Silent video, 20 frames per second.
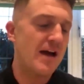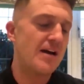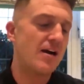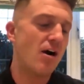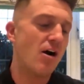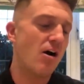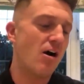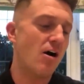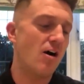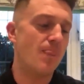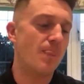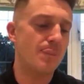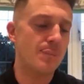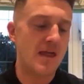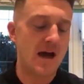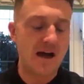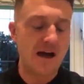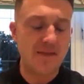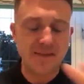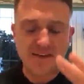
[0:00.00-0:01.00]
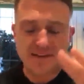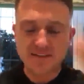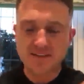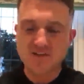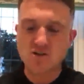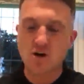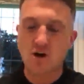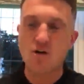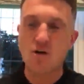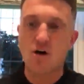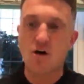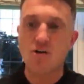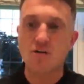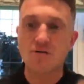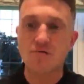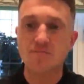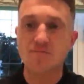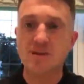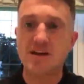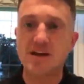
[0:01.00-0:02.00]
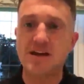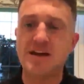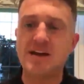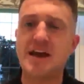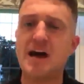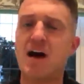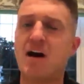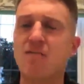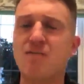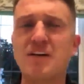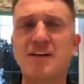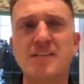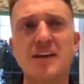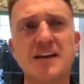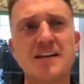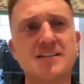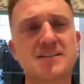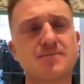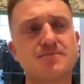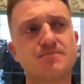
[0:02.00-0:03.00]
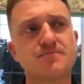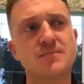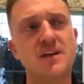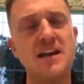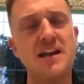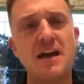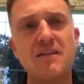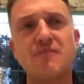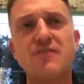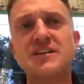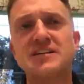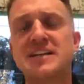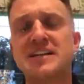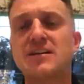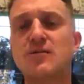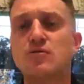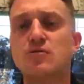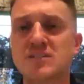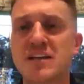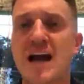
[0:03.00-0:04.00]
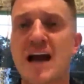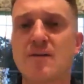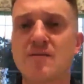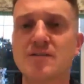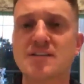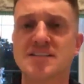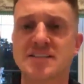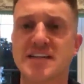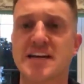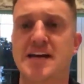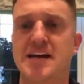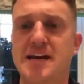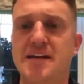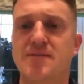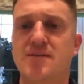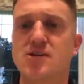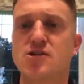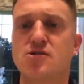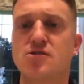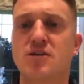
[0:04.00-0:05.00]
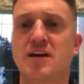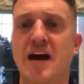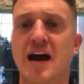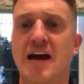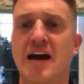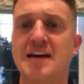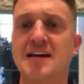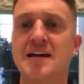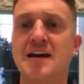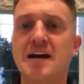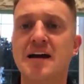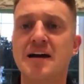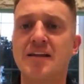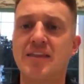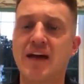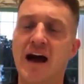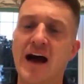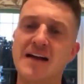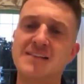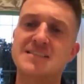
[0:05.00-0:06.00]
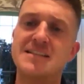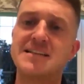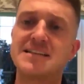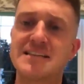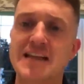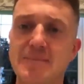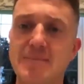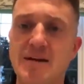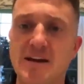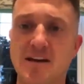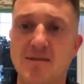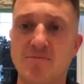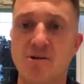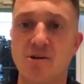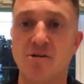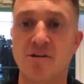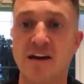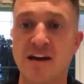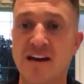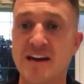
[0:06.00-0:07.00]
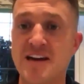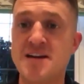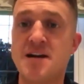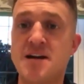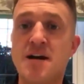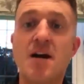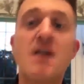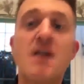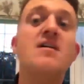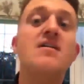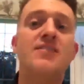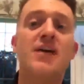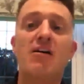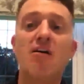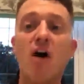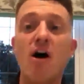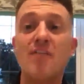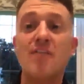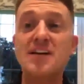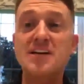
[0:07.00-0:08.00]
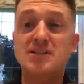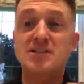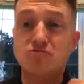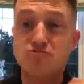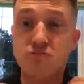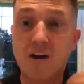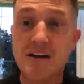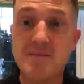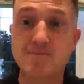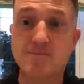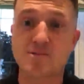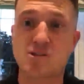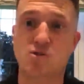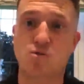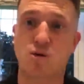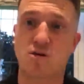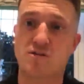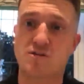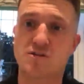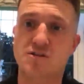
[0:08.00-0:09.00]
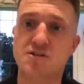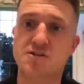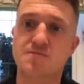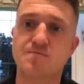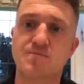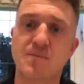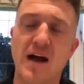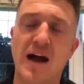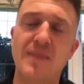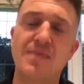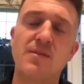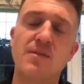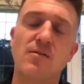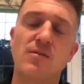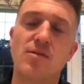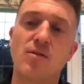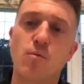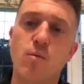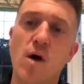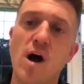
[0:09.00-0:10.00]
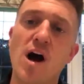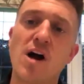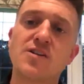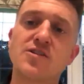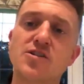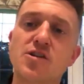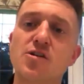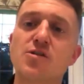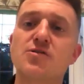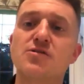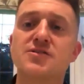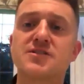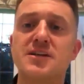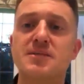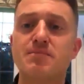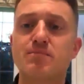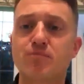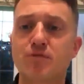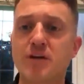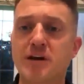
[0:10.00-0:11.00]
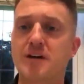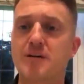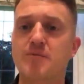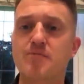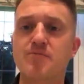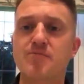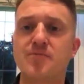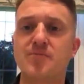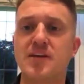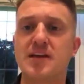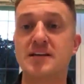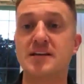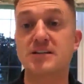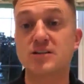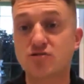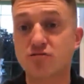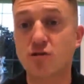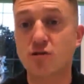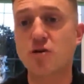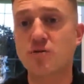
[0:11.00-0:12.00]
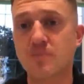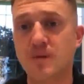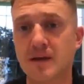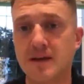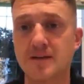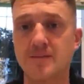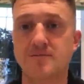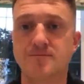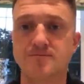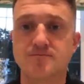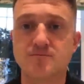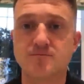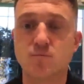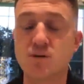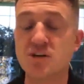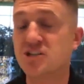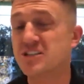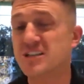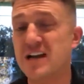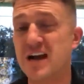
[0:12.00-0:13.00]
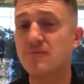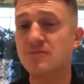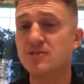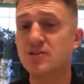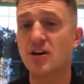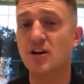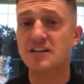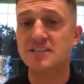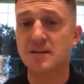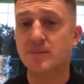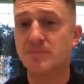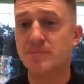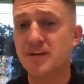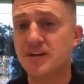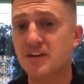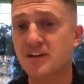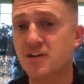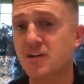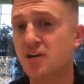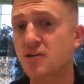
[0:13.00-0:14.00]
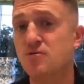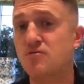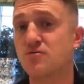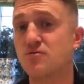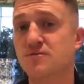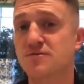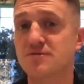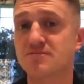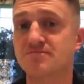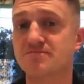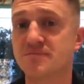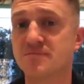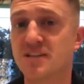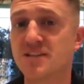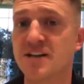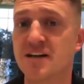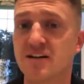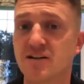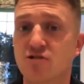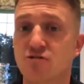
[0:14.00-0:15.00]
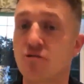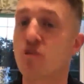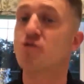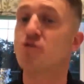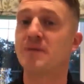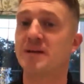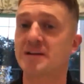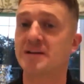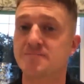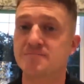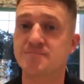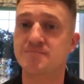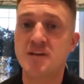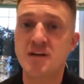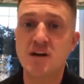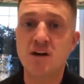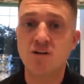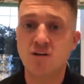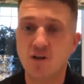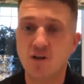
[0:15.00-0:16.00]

They are, and this has gone on, in every single town, city in the UK that has an Islamic community, there are these rape squads. And the word used in Britain is grooming, which sounds like something cute, doesn't it? Grooming.